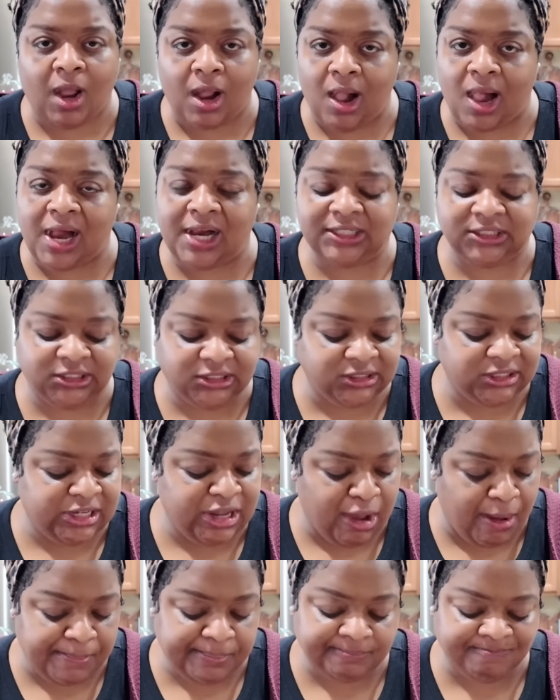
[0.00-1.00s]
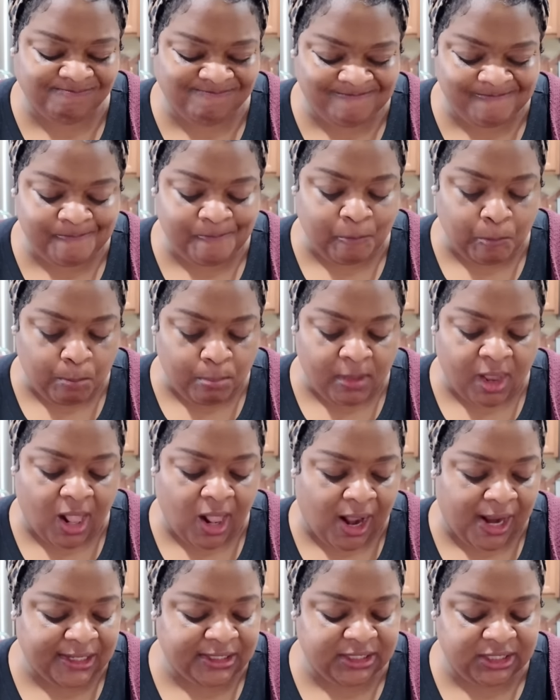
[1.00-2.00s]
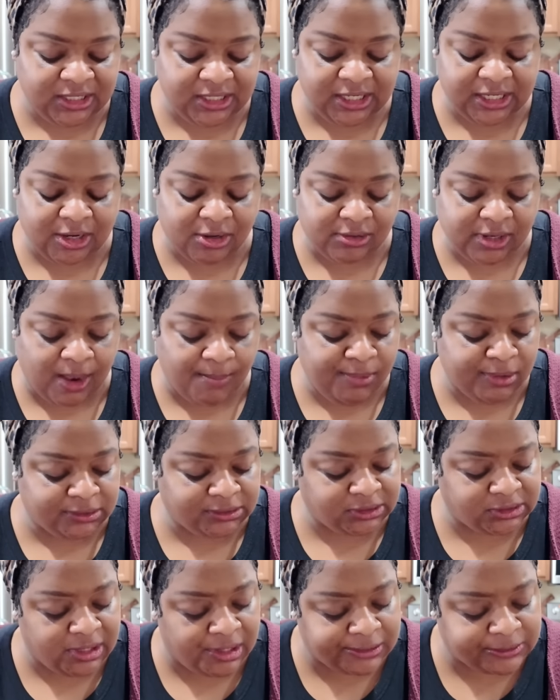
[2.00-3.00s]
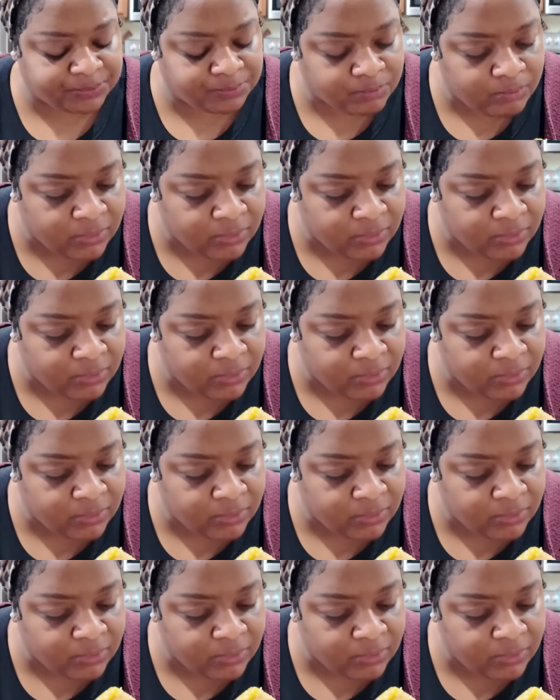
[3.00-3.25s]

I did that. I did that on that butter sauce.